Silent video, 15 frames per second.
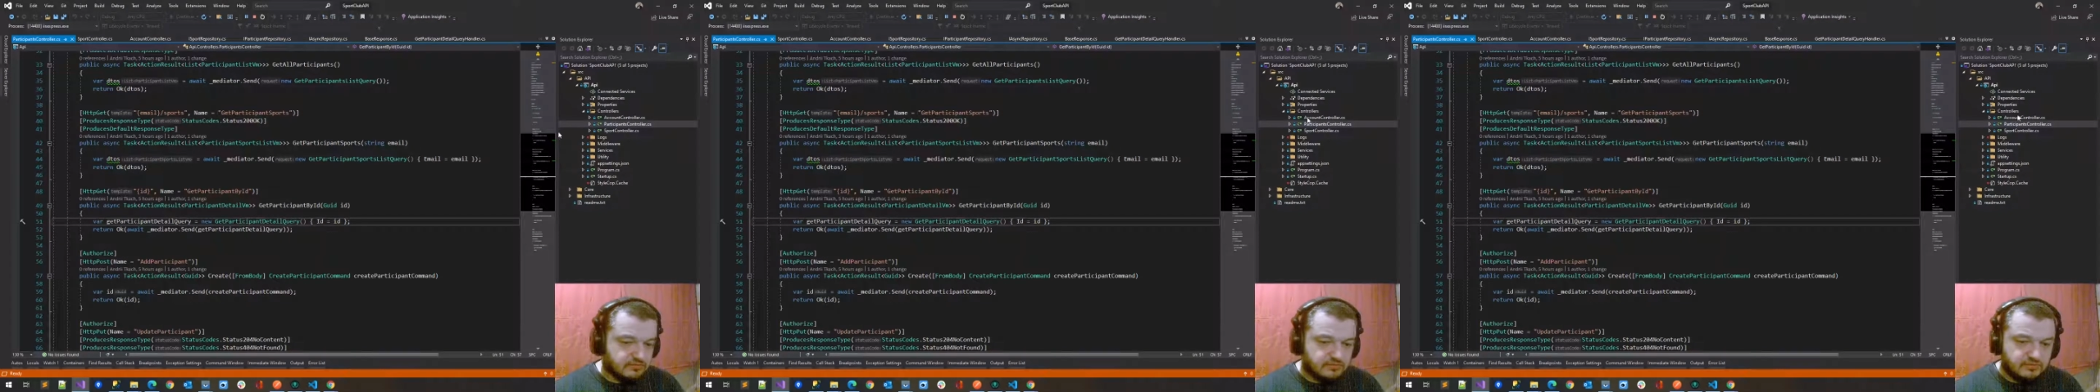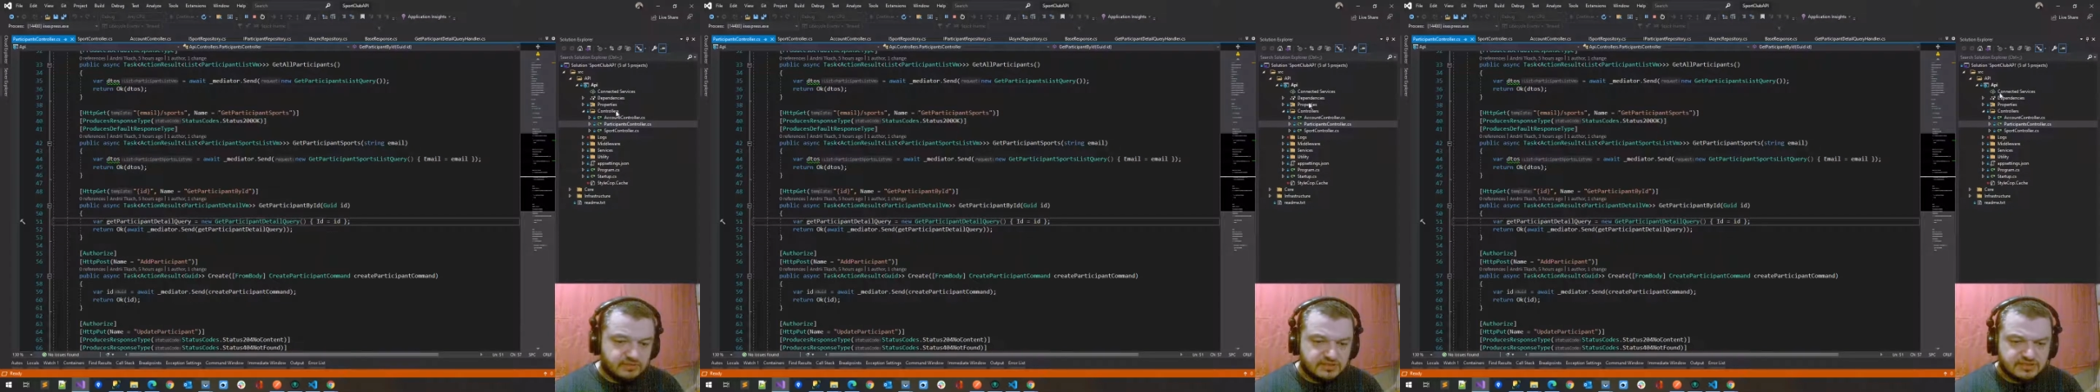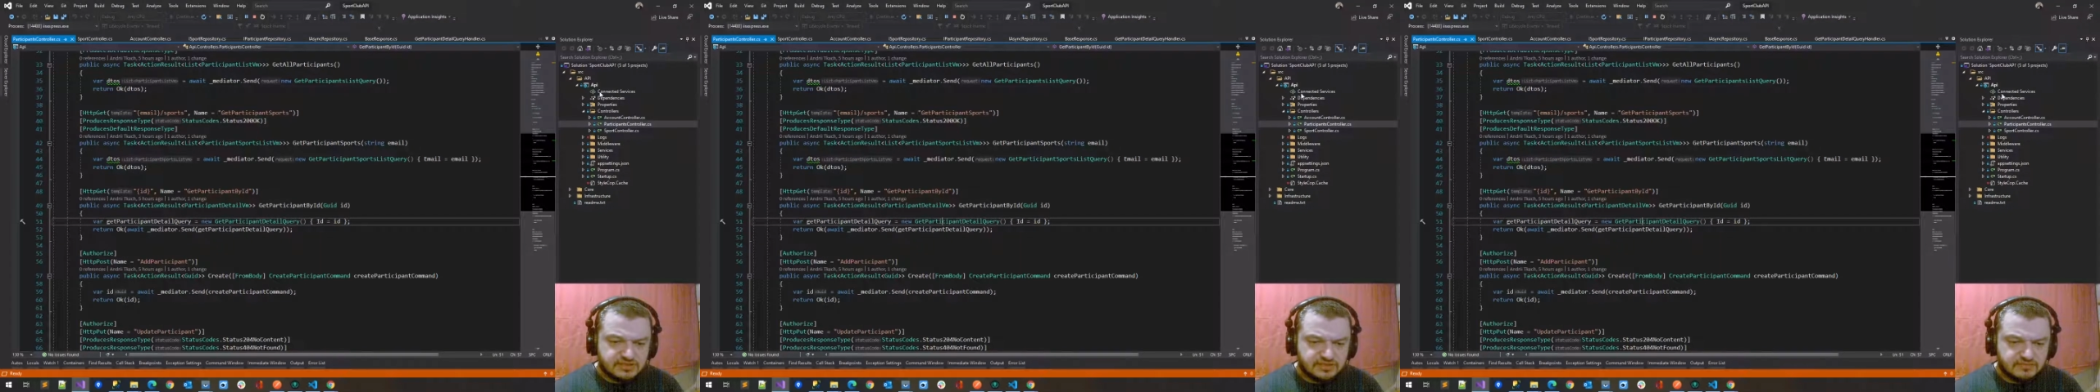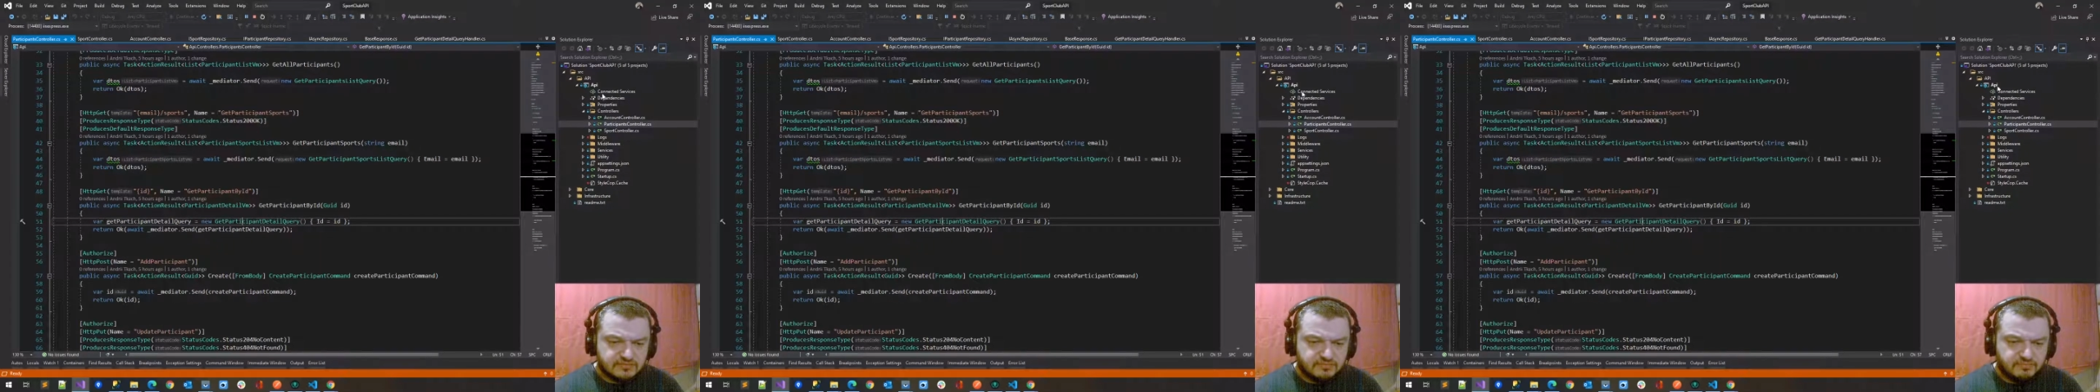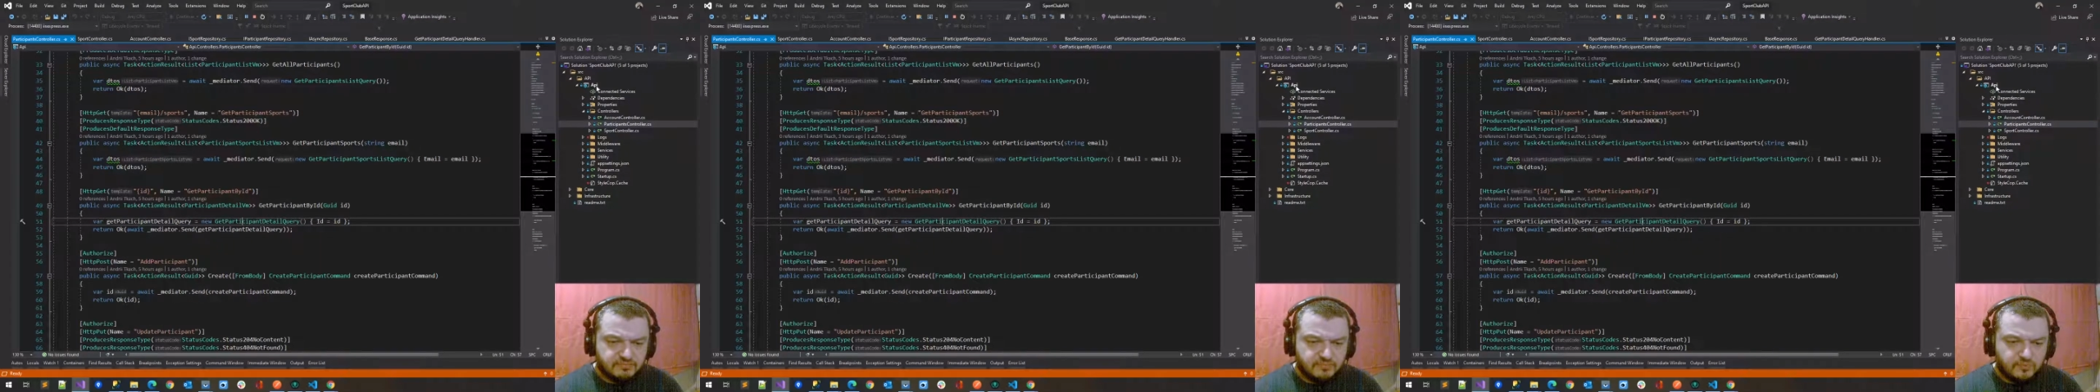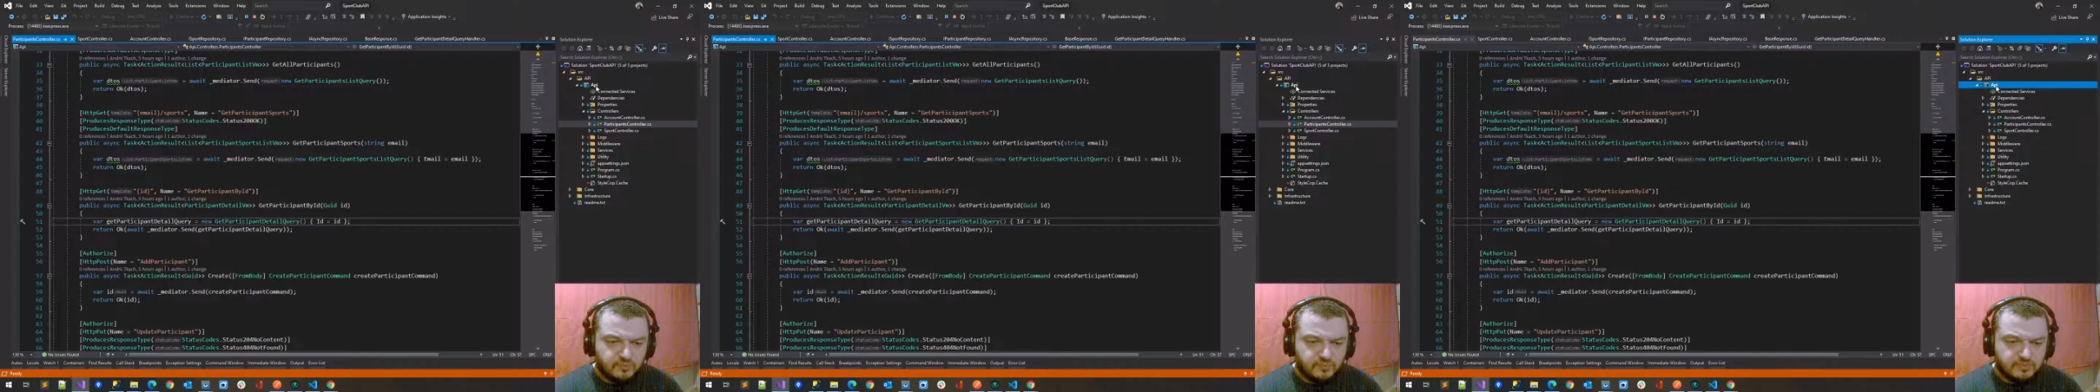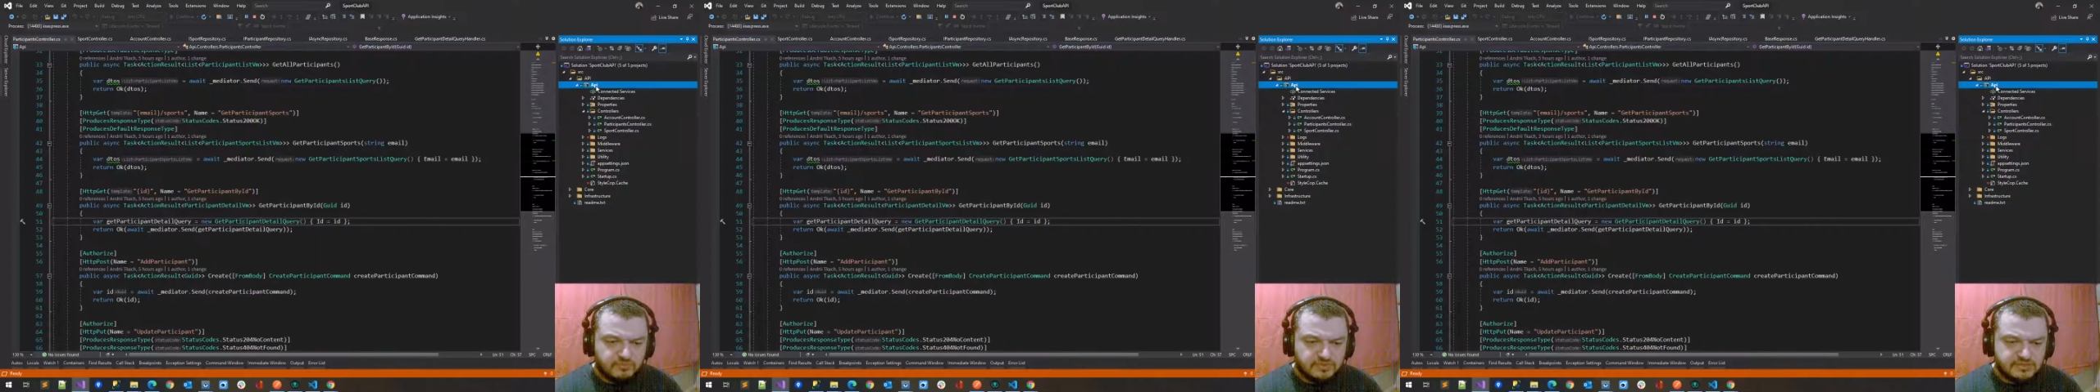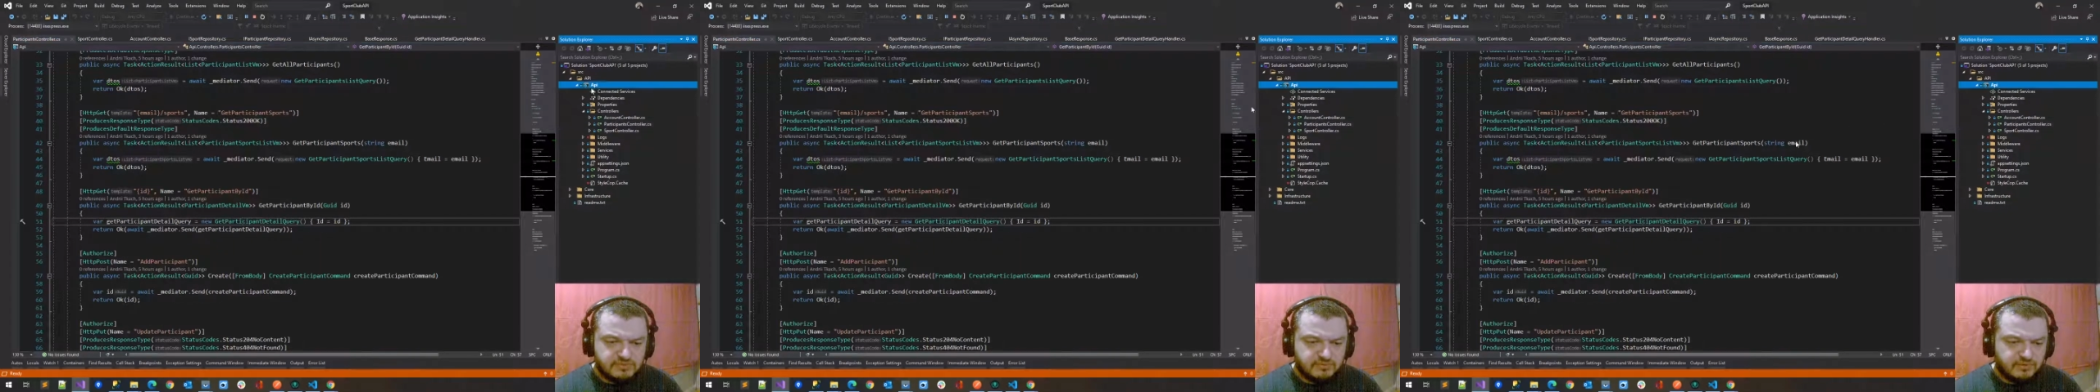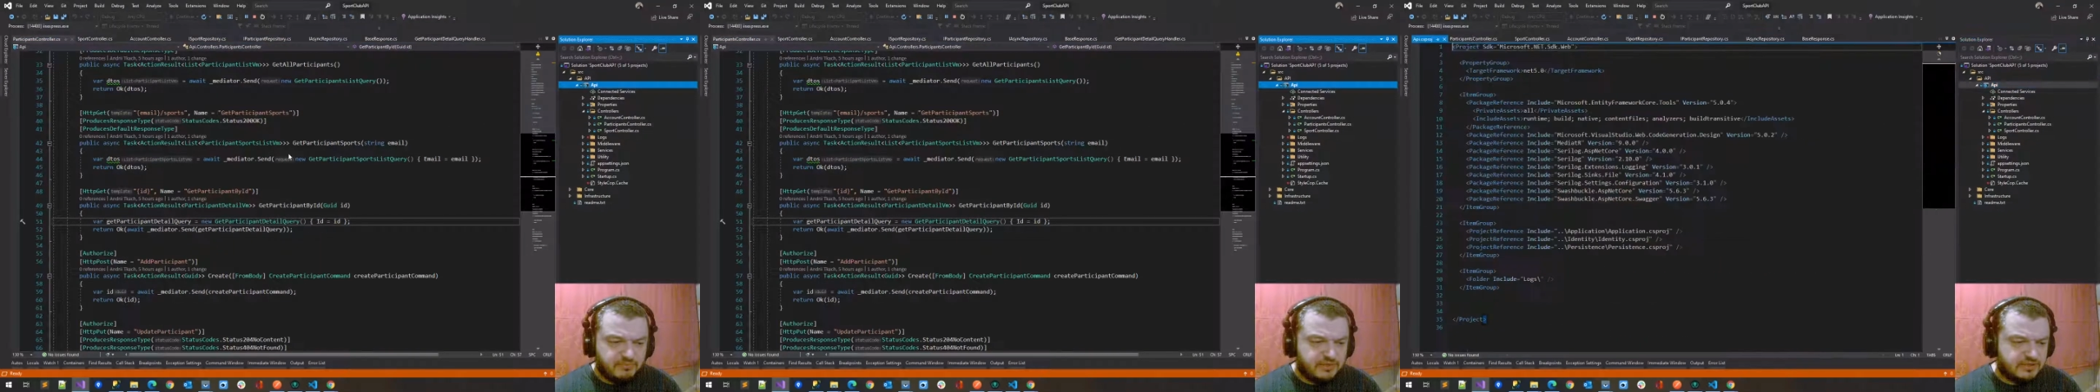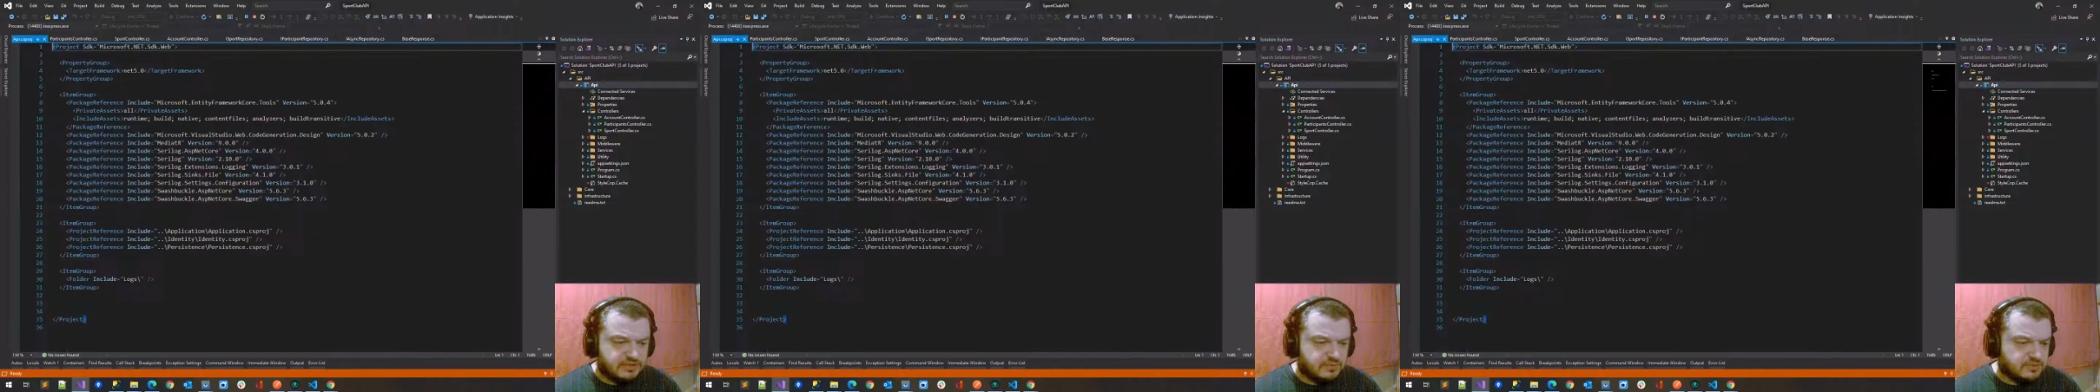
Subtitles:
It's implemented